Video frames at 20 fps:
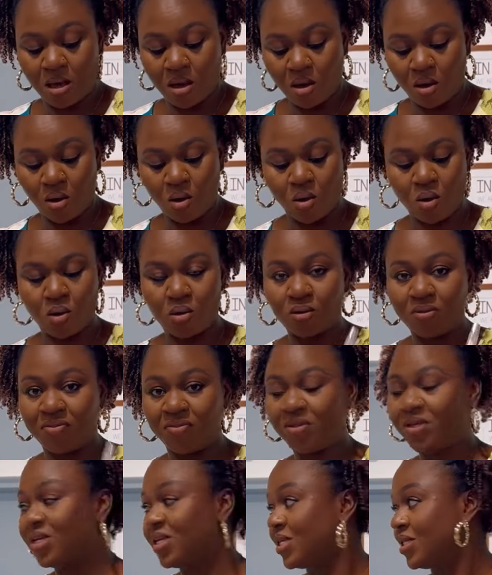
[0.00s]
or
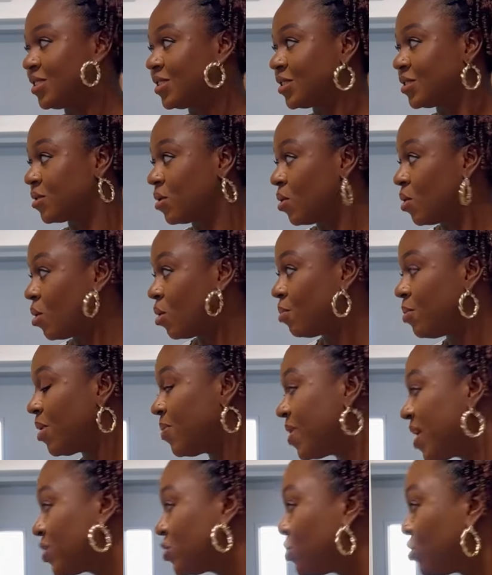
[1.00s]
this, or
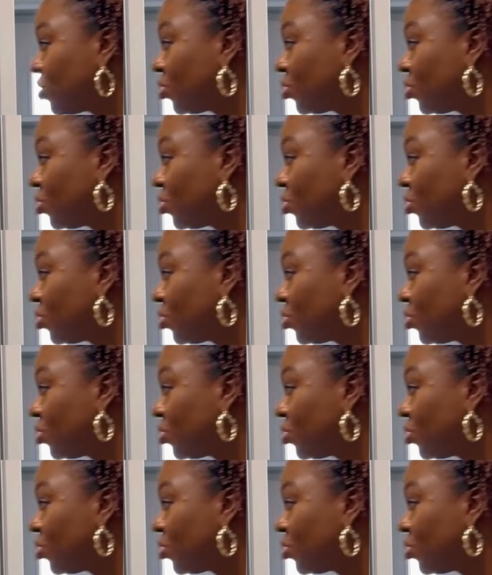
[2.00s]
maybe I should